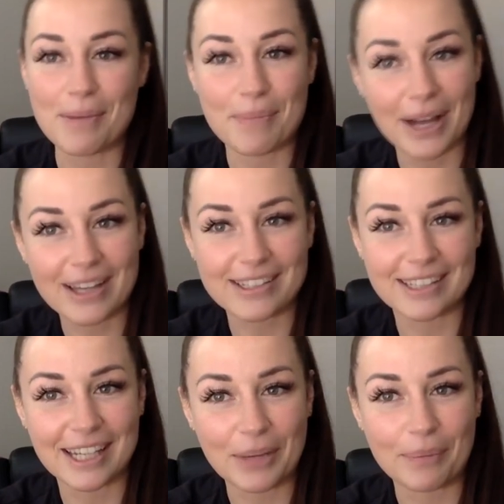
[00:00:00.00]
my butt
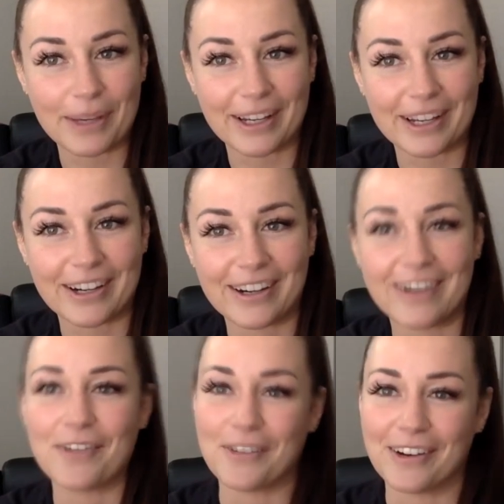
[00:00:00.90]
is getting
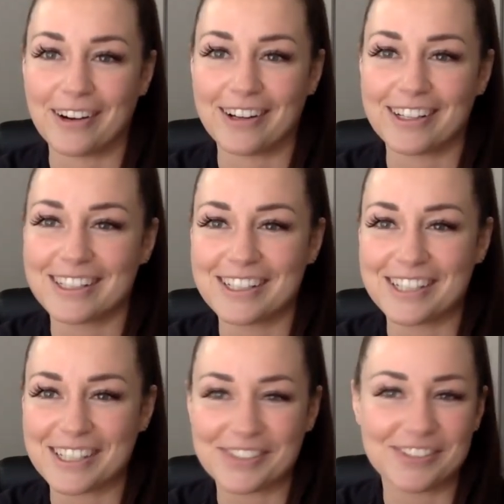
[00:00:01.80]
bigger or
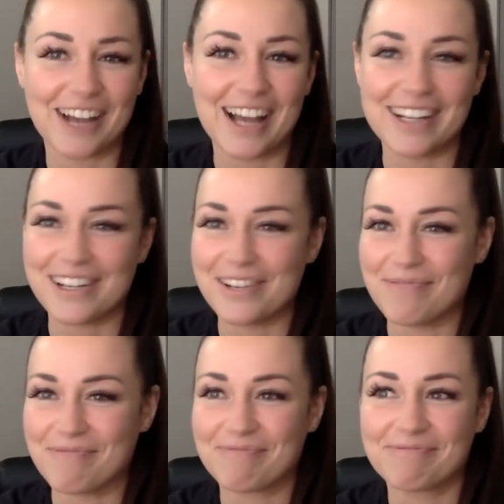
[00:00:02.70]
just
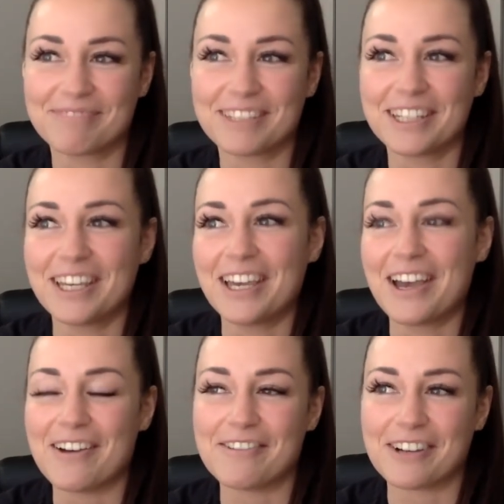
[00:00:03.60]
random,
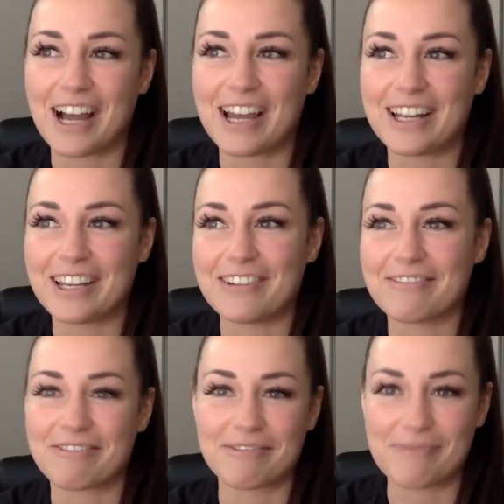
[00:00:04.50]
a variety
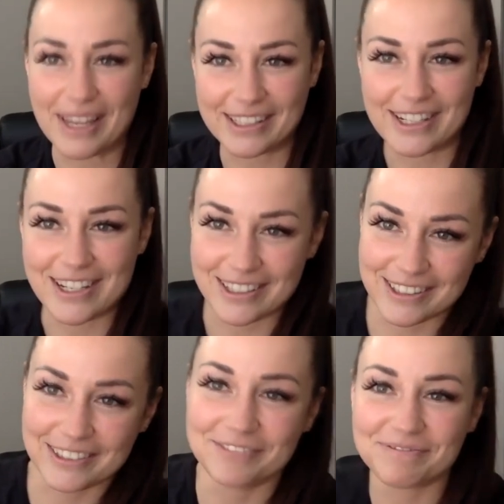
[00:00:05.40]
of
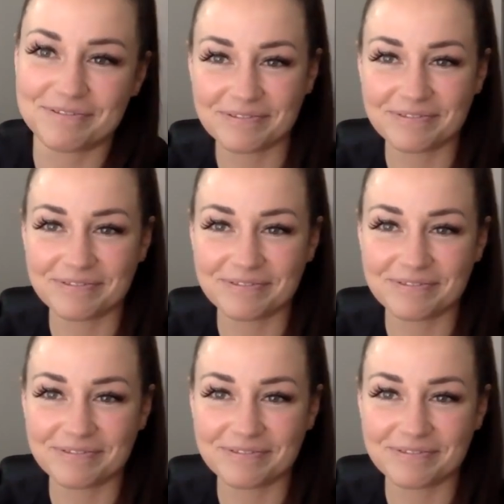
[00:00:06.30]
messages.